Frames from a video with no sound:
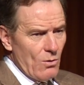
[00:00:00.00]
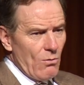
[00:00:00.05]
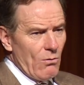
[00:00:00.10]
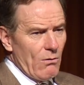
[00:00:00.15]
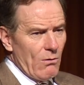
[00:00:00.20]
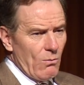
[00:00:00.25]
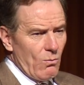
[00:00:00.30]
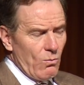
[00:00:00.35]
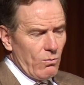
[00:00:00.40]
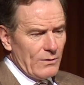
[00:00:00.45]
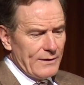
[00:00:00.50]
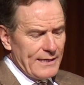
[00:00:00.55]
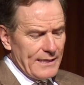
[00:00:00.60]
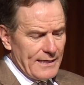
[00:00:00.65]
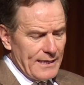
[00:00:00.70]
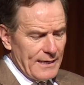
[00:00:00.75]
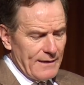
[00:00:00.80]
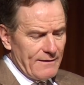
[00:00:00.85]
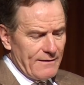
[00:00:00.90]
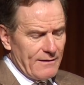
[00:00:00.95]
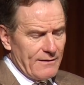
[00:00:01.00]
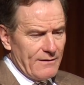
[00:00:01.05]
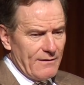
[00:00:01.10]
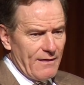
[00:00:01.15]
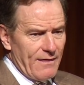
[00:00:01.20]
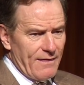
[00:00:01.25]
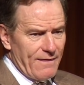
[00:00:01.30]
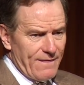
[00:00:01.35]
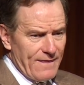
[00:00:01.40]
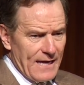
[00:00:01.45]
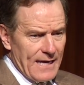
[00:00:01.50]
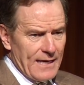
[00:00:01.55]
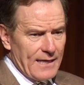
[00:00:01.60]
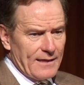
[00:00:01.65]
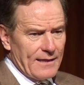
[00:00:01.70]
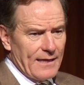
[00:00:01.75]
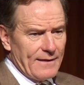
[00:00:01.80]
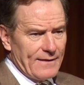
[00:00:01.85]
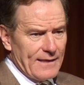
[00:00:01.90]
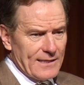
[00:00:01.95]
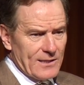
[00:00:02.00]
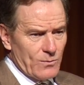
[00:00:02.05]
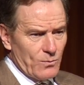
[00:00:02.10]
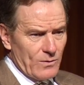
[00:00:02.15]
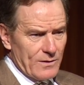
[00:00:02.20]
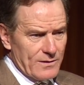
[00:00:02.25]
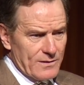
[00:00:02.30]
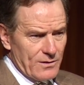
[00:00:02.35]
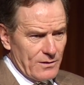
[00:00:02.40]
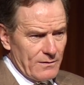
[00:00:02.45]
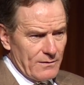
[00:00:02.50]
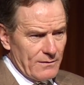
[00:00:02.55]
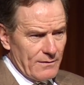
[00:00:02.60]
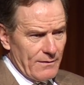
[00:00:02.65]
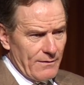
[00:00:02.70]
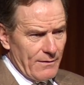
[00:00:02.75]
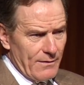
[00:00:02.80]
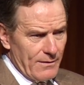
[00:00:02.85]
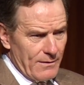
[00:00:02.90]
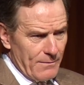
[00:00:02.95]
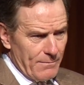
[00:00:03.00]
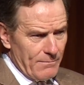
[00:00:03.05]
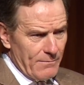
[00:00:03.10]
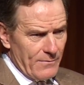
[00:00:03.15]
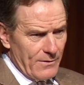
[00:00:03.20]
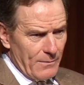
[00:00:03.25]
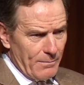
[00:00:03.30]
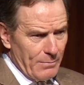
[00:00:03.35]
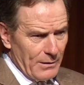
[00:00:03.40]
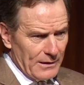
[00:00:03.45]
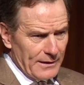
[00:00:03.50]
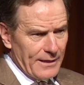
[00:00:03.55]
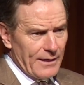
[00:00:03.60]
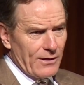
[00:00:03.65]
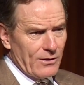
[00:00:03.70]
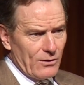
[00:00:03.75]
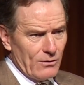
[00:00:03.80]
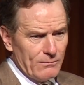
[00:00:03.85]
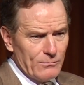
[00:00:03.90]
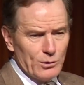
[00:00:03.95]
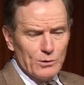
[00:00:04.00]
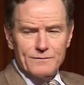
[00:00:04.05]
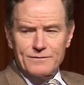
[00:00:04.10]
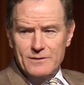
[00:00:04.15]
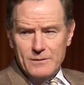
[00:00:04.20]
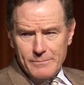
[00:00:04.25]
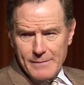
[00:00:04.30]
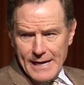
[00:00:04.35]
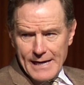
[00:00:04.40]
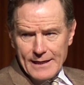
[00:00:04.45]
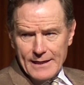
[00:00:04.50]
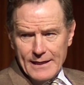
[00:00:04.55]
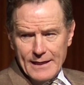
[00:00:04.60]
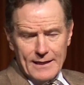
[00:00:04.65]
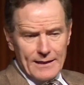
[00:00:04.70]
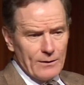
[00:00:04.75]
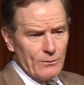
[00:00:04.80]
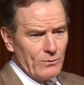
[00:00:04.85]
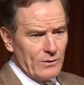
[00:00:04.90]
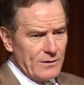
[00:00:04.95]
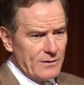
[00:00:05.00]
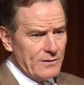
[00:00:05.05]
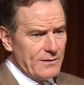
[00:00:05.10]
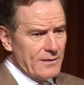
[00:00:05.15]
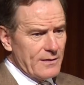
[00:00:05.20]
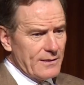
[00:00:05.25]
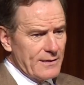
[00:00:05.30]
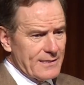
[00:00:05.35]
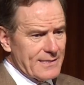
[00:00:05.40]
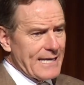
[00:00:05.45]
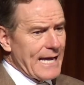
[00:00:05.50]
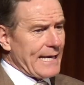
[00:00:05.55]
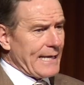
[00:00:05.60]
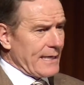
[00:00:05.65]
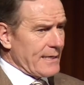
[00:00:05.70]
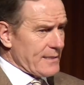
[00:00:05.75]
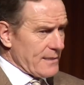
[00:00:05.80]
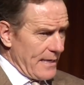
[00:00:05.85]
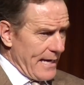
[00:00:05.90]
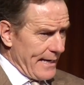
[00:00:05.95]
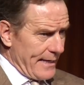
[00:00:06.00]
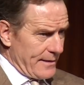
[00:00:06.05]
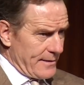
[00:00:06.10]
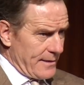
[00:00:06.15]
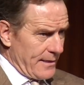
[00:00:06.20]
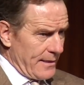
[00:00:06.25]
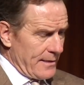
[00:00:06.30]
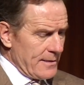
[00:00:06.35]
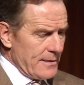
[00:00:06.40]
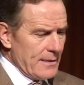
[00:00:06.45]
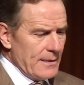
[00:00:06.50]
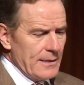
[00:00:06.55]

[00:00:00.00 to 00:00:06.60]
or did he think that this was the, the political move to make and it would set his legacy?